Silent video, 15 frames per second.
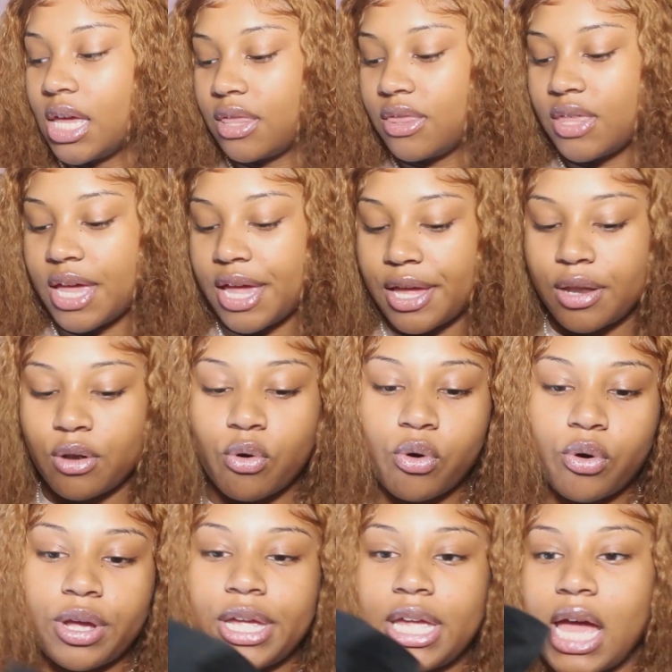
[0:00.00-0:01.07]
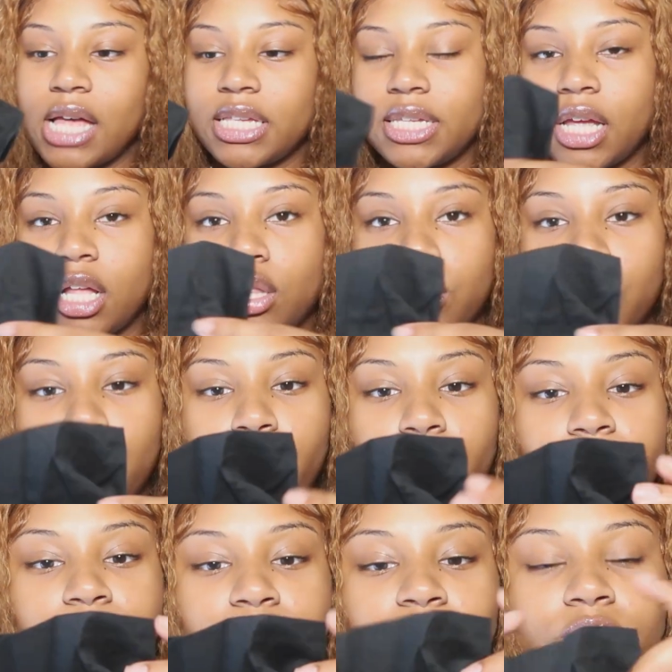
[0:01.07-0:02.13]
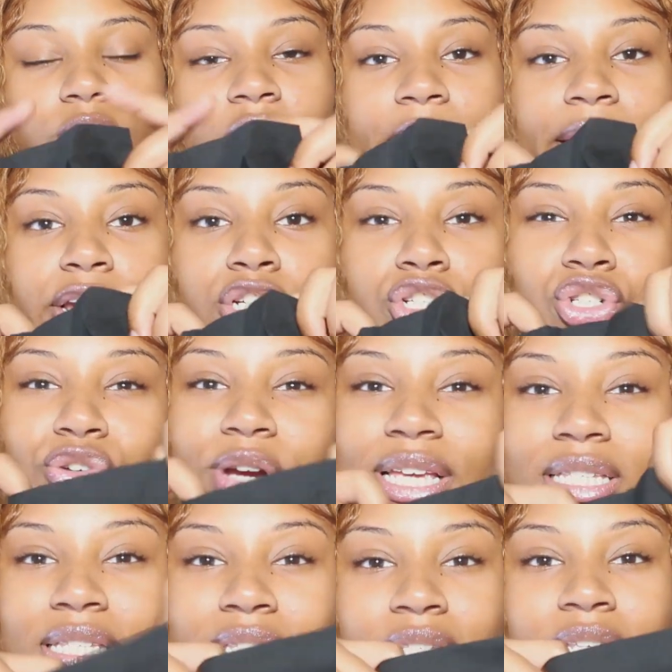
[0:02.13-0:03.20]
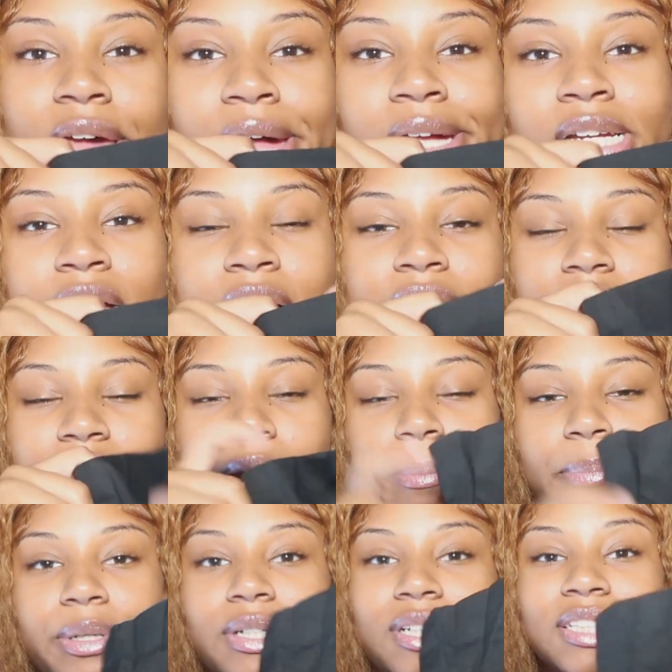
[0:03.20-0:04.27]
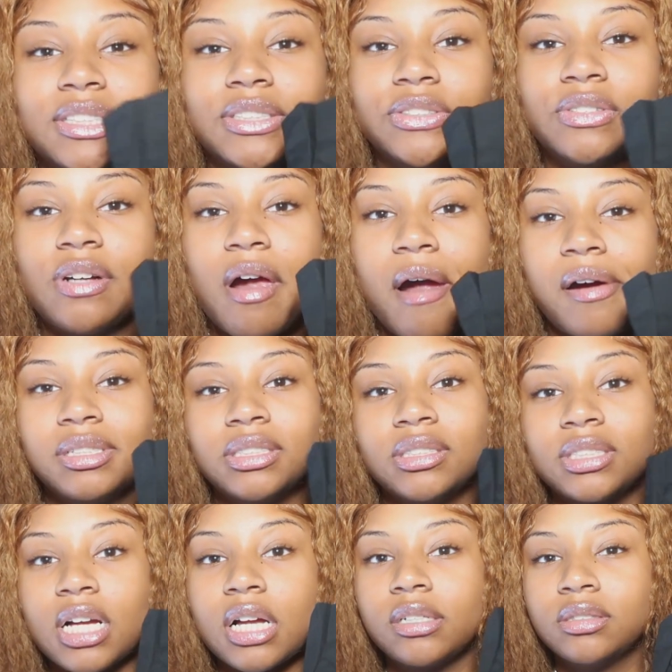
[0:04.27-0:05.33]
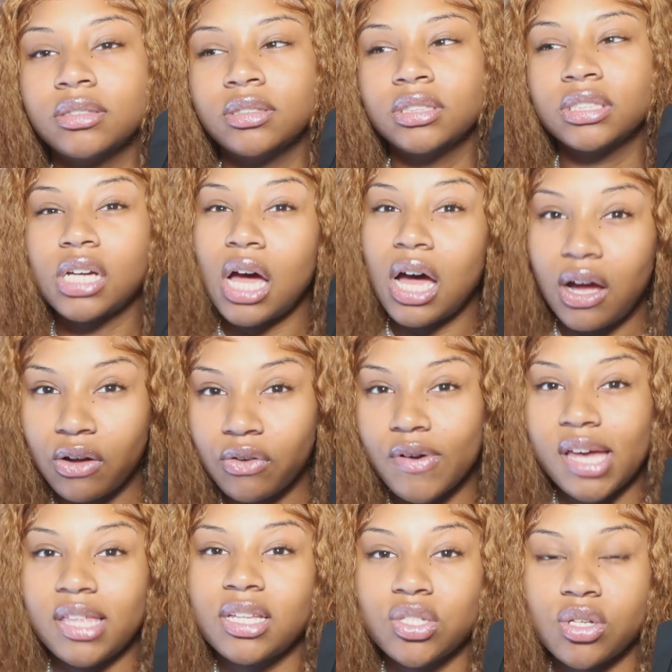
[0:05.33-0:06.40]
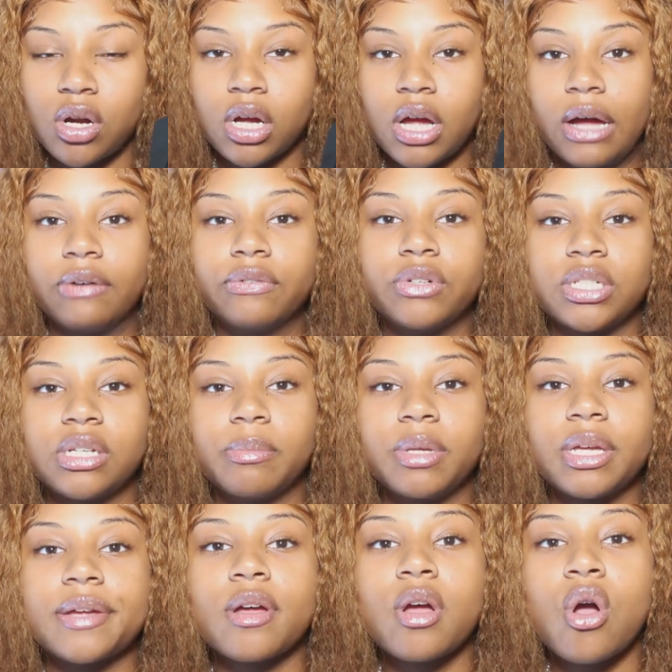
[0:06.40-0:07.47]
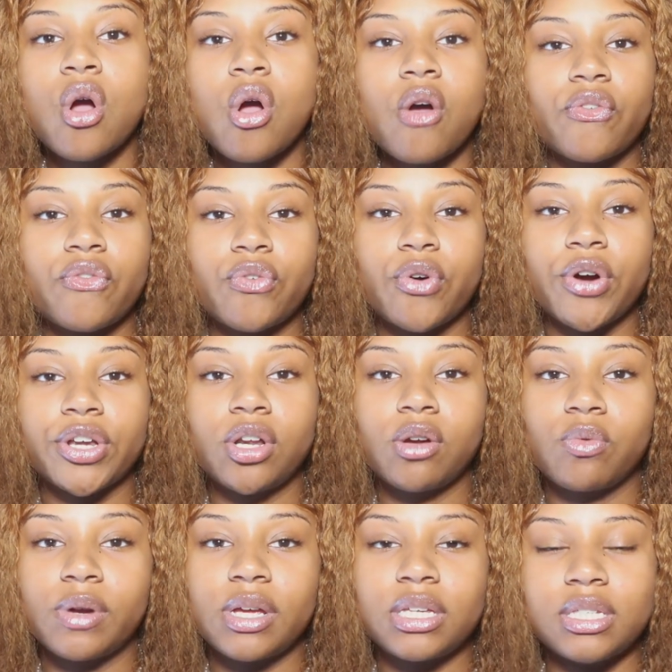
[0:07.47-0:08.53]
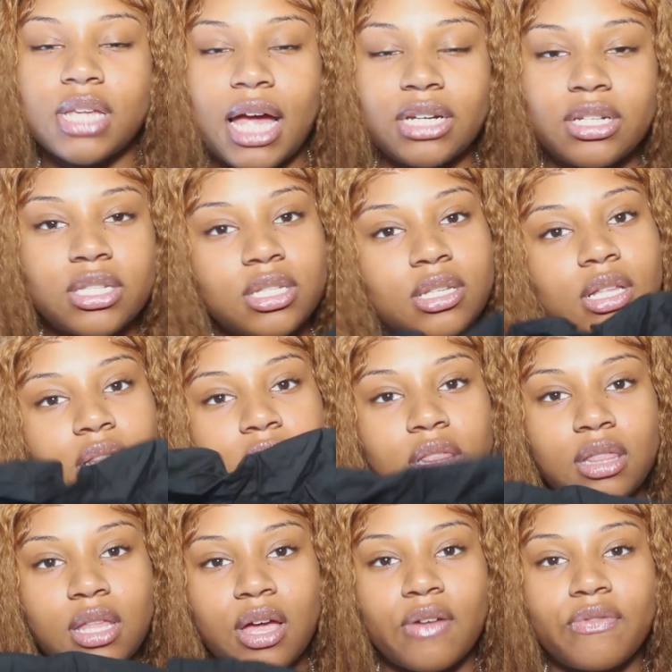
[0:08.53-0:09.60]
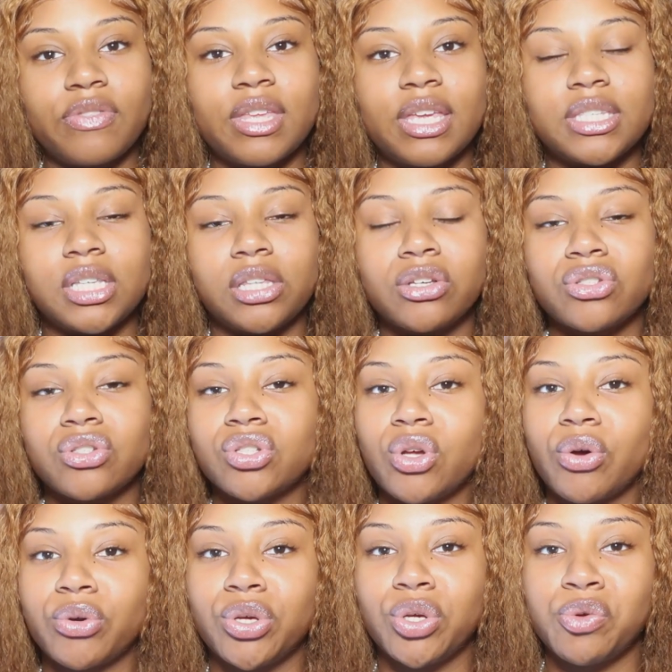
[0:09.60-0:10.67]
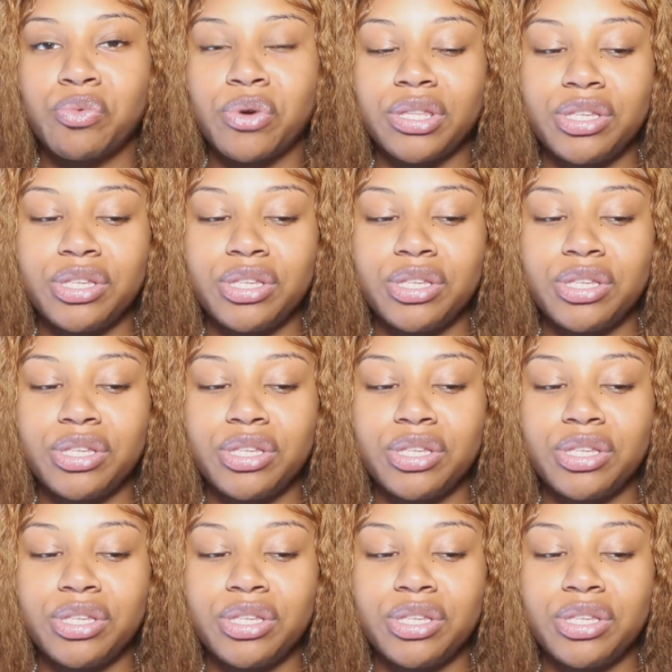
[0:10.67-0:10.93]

and then it has like a little kind of dress type of cuff. I think it's called a cuff or something for your wrist. I just love this. It looks so cute.